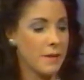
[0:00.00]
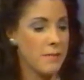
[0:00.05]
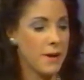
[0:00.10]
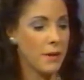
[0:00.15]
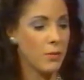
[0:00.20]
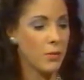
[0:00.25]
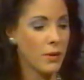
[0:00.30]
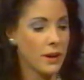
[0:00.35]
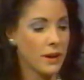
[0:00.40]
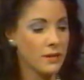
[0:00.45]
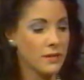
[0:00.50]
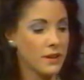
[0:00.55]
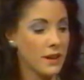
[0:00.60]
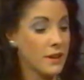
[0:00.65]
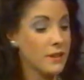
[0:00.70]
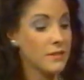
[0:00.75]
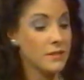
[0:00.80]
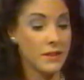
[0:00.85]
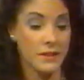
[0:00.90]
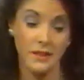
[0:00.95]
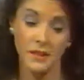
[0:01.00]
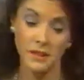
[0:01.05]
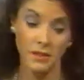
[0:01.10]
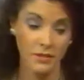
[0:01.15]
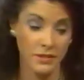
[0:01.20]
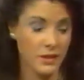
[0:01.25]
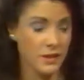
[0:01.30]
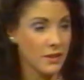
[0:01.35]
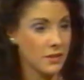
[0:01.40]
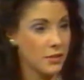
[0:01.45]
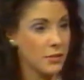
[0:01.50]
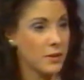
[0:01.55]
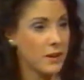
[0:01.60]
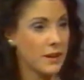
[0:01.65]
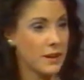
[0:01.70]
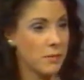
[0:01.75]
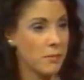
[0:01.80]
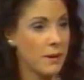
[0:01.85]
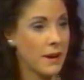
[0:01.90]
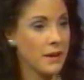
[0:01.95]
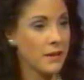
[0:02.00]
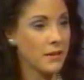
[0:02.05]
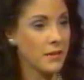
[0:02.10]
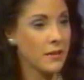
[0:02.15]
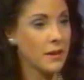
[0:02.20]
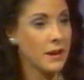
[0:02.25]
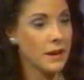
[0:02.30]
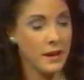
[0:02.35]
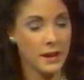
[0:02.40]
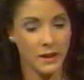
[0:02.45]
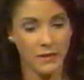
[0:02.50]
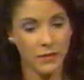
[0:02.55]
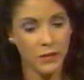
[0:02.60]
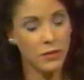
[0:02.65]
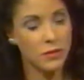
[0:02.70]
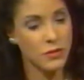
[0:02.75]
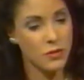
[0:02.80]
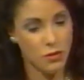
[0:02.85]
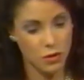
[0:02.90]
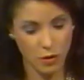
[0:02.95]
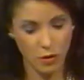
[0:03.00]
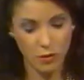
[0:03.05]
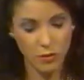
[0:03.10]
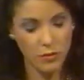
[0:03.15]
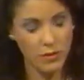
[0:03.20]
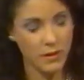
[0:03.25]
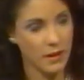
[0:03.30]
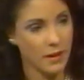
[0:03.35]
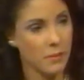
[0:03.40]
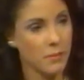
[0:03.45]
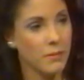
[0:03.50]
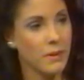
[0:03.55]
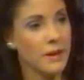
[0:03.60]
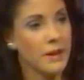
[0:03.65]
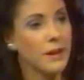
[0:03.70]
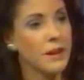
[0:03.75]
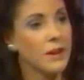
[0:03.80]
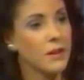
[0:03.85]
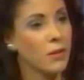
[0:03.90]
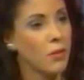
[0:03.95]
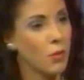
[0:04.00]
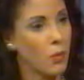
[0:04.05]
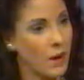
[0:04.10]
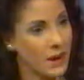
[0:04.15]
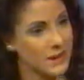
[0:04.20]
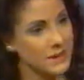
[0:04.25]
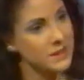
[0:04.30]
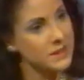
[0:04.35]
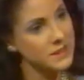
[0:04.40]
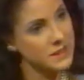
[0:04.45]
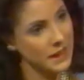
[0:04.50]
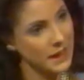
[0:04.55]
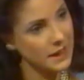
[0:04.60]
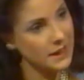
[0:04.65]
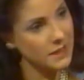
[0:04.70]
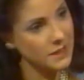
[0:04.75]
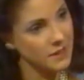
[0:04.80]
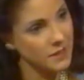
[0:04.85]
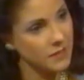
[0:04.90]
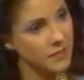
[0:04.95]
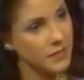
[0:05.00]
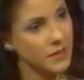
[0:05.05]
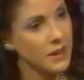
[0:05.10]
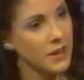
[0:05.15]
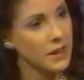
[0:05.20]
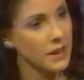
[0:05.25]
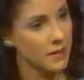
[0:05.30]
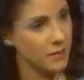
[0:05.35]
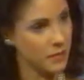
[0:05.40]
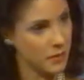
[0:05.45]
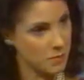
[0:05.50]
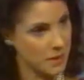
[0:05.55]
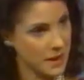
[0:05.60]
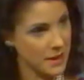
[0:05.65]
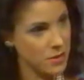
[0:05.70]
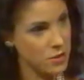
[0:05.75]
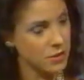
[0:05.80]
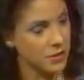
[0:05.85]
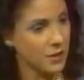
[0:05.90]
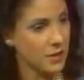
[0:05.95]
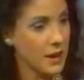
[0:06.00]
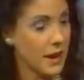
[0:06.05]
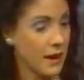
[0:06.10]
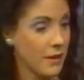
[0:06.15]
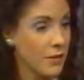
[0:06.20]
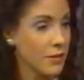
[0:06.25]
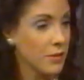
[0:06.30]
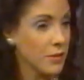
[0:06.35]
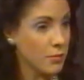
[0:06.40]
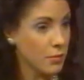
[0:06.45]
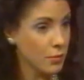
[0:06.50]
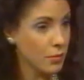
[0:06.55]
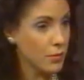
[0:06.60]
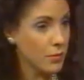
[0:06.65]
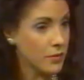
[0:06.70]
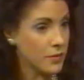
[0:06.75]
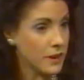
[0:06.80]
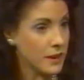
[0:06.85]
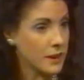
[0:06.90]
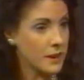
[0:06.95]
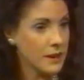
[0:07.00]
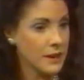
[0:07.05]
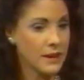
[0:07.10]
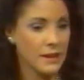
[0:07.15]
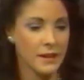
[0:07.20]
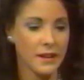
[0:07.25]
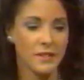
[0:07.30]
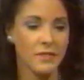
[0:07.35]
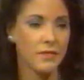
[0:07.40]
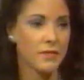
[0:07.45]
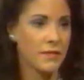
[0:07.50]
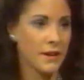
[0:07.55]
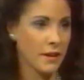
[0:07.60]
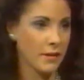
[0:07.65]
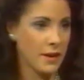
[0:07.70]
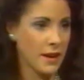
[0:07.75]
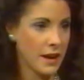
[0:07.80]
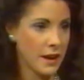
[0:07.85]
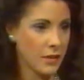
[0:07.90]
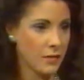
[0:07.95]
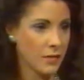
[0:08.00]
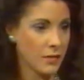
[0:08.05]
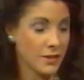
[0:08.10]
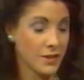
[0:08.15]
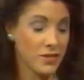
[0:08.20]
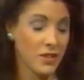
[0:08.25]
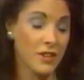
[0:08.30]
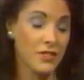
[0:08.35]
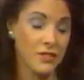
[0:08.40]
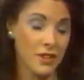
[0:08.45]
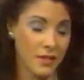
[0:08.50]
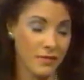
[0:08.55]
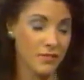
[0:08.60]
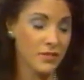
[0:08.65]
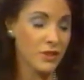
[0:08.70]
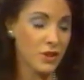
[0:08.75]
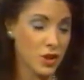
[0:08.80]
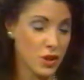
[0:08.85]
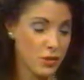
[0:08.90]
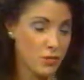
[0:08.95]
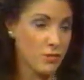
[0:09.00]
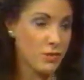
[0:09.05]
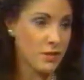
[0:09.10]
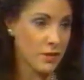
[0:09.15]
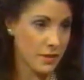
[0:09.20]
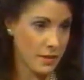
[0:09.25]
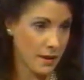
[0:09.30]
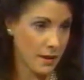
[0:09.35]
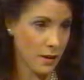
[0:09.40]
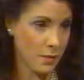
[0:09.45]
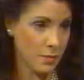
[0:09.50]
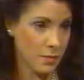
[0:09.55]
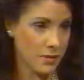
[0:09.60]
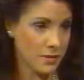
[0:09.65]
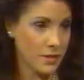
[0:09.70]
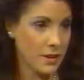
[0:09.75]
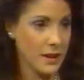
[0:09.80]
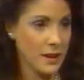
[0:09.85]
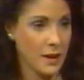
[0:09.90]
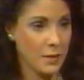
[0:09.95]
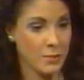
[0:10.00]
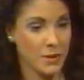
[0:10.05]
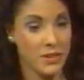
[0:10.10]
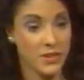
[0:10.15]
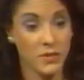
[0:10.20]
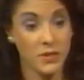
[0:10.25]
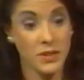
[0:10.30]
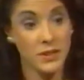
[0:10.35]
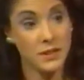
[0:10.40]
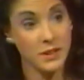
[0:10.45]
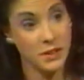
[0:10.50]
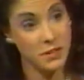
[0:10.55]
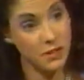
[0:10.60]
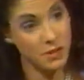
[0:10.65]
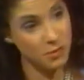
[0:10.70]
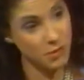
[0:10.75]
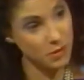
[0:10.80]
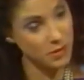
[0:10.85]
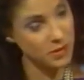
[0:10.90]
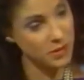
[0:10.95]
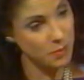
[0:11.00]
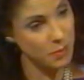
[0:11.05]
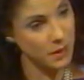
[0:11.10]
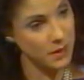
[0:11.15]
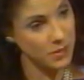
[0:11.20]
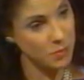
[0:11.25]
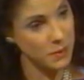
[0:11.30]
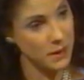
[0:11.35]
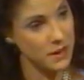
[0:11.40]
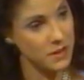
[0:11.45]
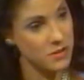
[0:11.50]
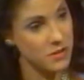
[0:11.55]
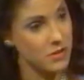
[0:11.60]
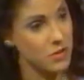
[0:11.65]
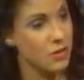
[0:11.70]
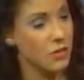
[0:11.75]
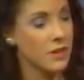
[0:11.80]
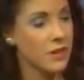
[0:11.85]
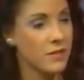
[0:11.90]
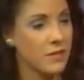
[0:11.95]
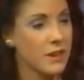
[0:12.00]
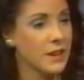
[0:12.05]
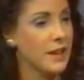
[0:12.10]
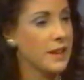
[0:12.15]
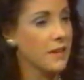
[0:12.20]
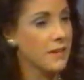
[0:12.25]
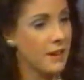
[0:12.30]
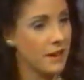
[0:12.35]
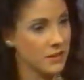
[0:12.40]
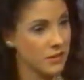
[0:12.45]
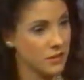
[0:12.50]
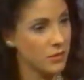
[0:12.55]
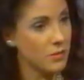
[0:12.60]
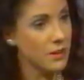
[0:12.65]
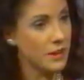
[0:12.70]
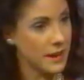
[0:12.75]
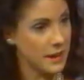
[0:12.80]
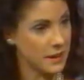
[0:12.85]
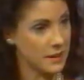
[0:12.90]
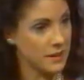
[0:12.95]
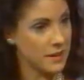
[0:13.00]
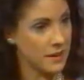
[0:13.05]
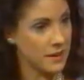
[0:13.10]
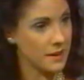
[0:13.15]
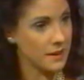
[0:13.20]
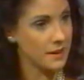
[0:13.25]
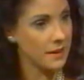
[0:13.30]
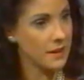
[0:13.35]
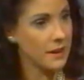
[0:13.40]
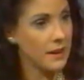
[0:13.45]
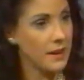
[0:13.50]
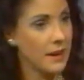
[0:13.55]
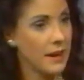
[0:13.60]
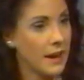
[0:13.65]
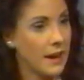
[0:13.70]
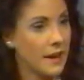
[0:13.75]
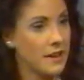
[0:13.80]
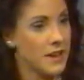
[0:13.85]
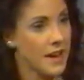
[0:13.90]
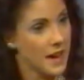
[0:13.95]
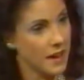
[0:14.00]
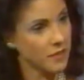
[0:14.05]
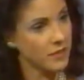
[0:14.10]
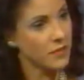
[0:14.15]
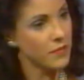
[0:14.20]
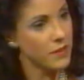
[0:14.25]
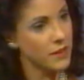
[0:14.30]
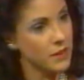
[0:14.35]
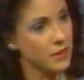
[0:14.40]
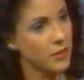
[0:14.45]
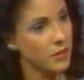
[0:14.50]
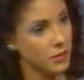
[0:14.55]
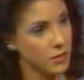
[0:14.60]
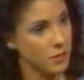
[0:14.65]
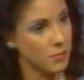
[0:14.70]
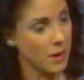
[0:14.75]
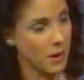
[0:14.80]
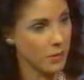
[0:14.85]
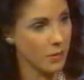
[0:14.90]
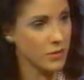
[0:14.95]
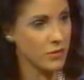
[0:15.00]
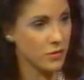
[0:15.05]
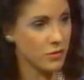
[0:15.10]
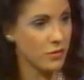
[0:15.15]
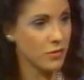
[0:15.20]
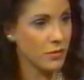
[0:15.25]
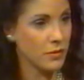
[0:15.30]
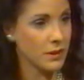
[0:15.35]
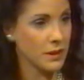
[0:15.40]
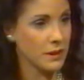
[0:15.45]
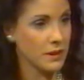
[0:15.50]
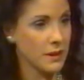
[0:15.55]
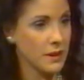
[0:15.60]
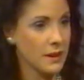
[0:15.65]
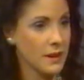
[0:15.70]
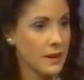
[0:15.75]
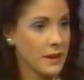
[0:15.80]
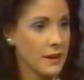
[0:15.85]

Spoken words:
They may well tell you that they don't think they're doing any better. If you can show them quantitative information on how they're improving, that's very helpful. It's also helpful to you as a therapist, because if you continue to work with depressed patients, you're going to feel like you're not doing anything. And you have to feel good about what you're doing.